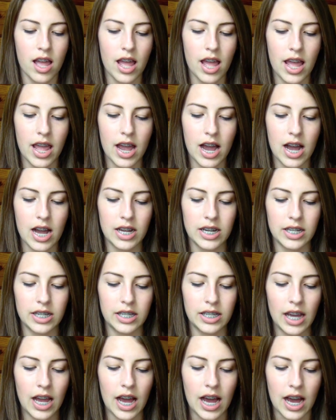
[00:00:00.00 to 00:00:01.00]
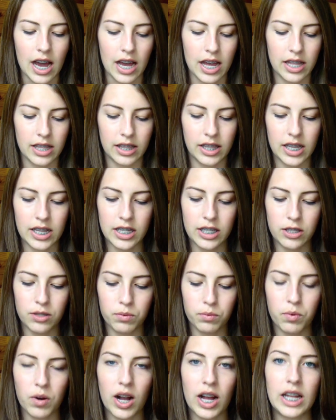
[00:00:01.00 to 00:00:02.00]
And yeah, this
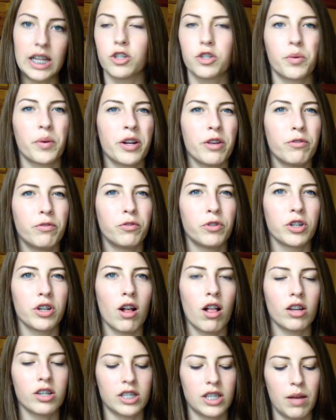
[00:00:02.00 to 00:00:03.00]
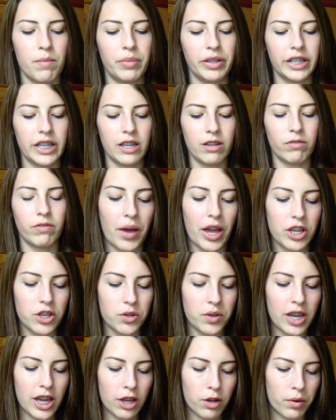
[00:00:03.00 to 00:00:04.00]
was $24, I believe.
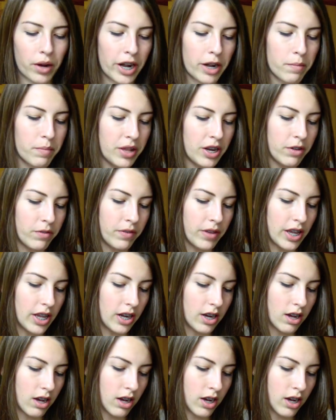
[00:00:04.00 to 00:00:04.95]
You get quite a bit of it.